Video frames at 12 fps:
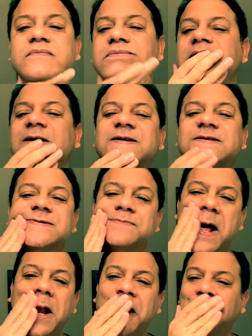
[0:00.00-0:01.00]
Nice
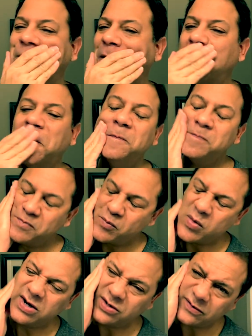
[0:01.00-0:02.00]
smell of
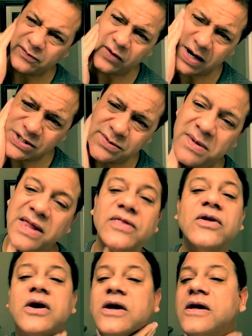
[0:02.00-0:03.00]
winter fresh
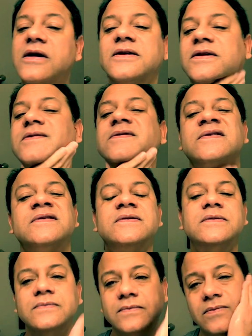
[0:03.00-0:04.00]
menthol.
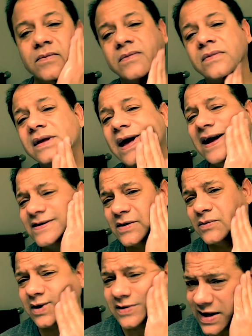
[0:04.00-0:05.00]
Guys, I
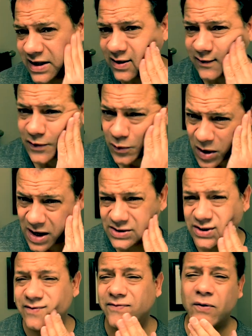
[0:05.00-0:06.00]
want to thank you for
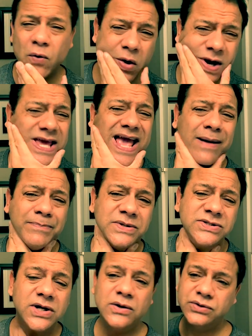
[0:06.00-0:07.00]
watching 40
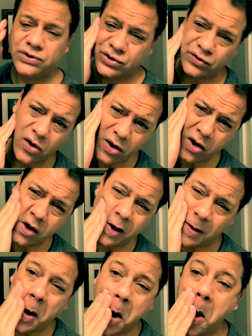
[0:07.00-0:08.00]
episodes
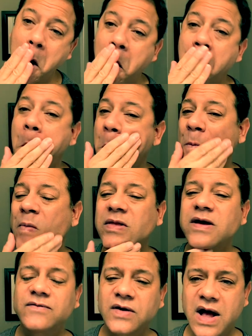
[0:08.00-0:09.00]
strong.
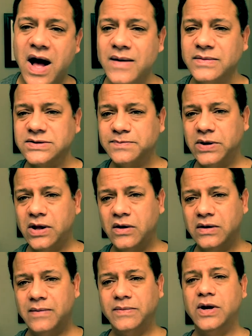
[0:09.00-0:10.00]
Leave your comments
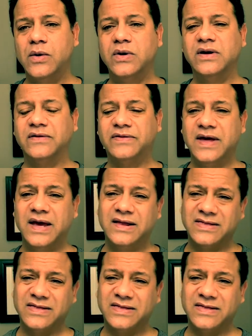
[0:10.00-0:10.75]
below. Let me know what you think.